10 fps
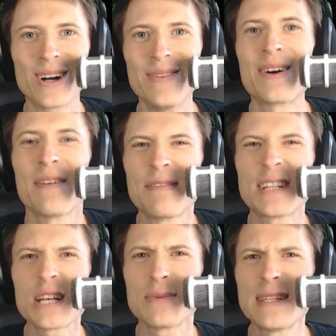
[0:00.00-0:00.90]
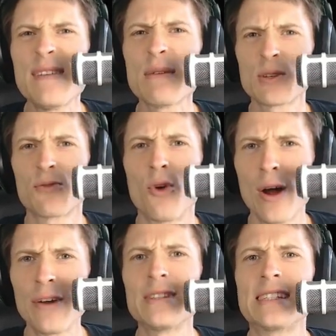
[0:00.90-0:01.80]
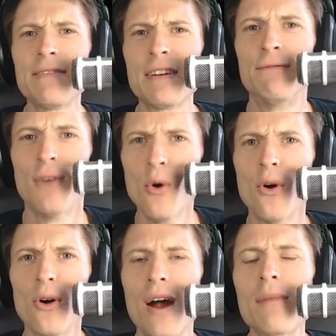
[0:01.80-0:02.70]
welcome over to ChessWhiz TV episode 474.